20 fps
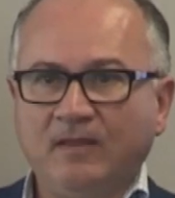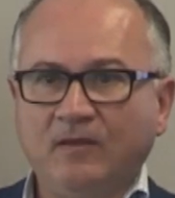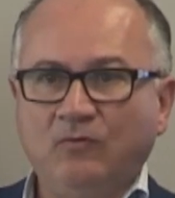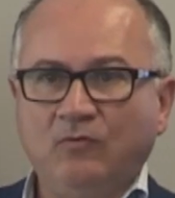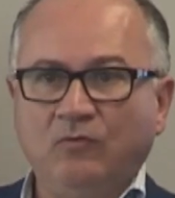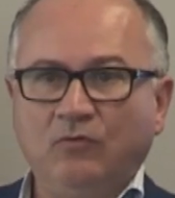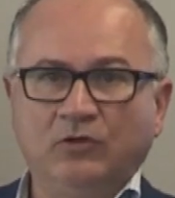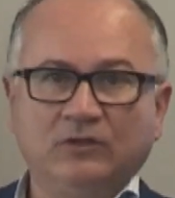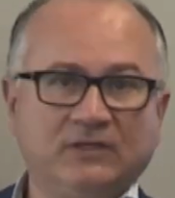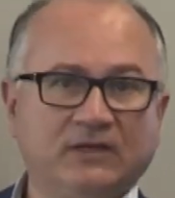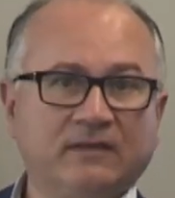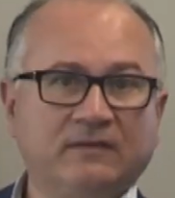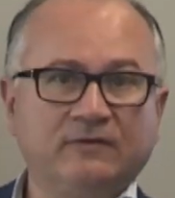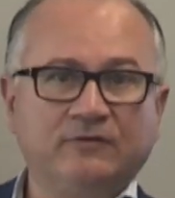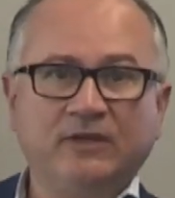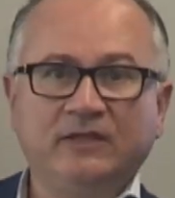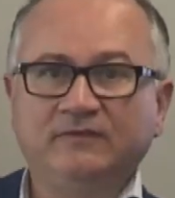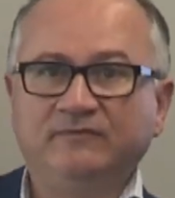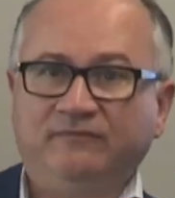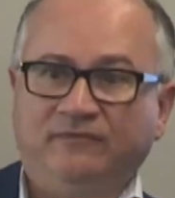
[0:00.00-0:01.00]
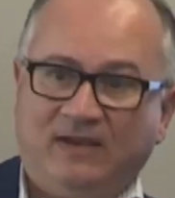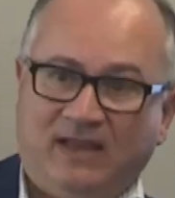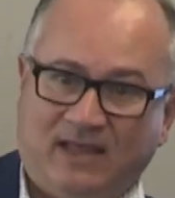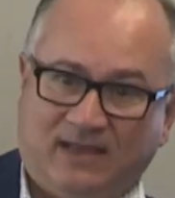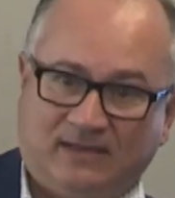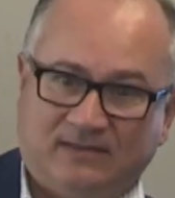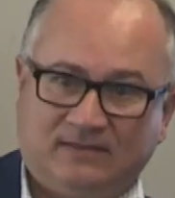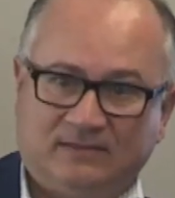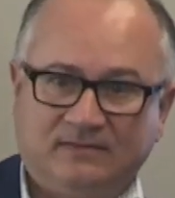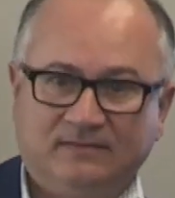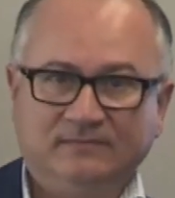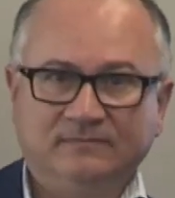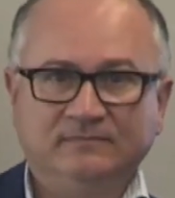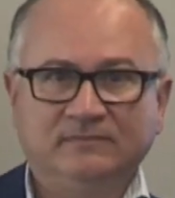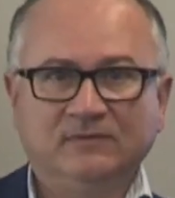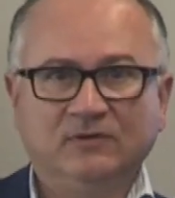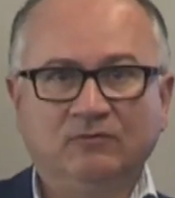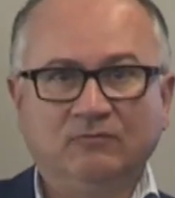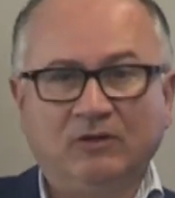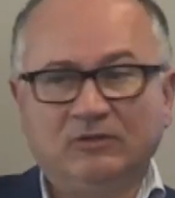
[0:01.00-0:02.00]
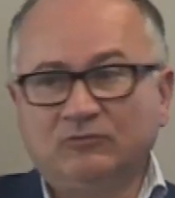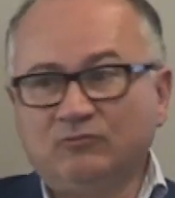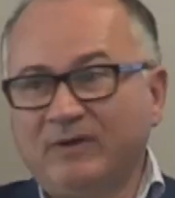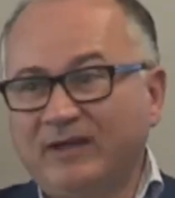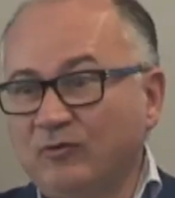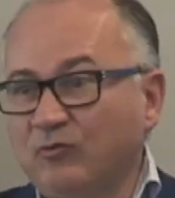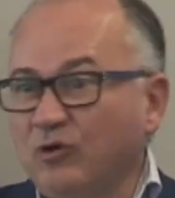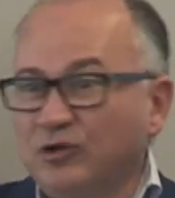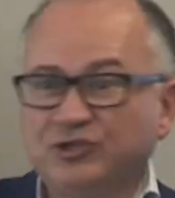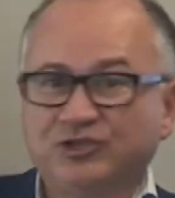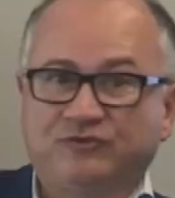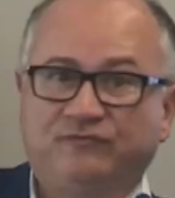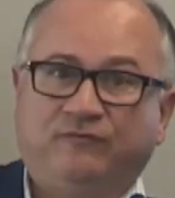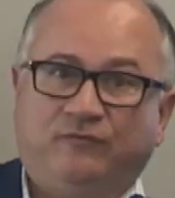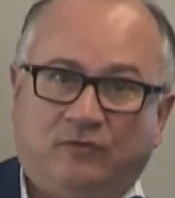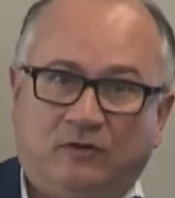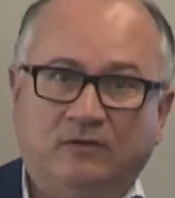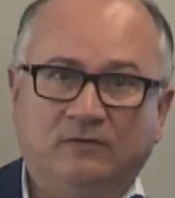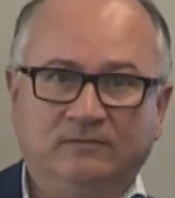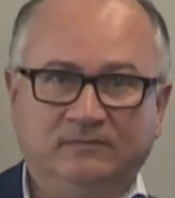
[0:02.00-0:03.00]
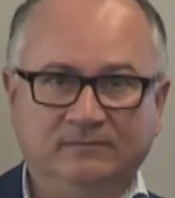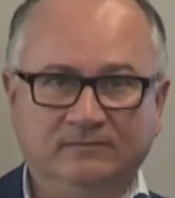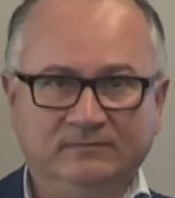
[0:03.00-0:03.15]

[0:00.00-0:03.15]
what are the red flags? What do I watch for?